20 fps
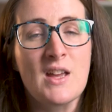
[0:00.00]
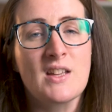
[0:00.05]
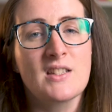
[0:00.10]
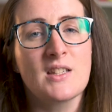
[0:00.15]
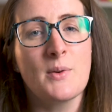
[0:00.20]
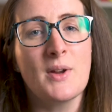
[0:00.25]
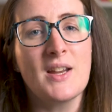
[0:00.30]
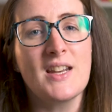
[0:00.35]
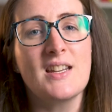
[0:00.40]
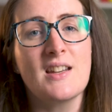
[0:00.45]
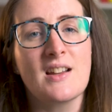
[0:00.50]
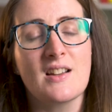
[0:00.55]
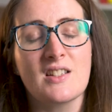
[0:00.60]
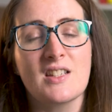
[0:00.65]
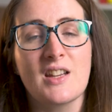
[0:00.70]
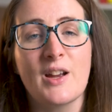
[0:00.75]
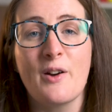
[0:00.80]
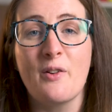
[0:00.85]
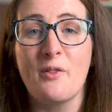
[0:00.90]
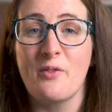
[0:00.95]
So in a
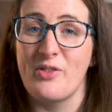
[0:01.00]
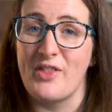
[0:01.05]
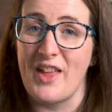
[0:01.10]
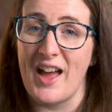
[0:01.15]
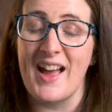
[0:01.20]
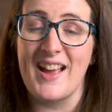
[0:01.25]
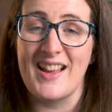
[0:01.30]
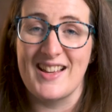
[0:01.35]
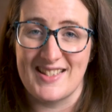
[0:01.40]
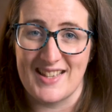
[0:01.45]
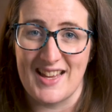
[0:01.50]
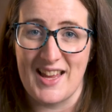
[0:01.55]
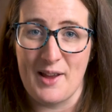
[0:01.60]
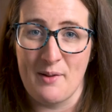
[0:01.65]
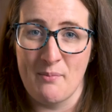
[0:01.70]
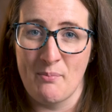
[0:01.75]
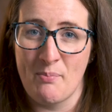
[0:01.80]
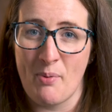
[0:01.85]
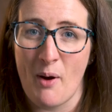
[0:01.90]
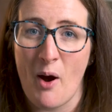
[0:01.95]
nutshell, that is it.
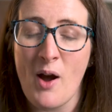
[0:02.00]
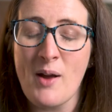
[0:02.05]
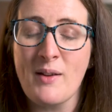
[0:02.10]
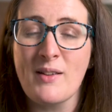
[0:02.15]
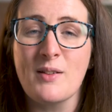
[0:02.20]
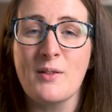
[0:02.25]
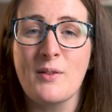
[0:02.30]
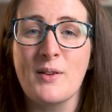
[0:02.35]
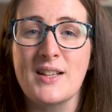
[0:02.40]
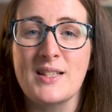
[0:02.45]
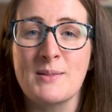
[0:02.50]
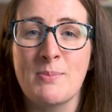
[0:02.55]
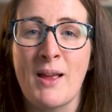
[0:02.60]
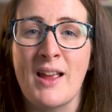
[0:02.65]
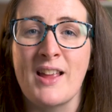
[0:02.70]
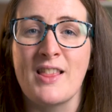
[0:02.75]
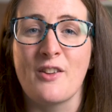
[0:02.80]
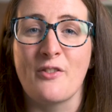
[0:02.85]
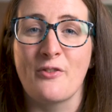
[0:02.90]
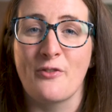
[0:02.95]
But I'm going to
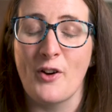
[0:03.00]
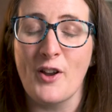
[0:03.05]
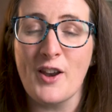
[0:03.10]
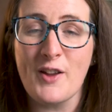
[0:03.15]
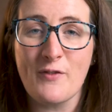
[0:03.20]
explain the full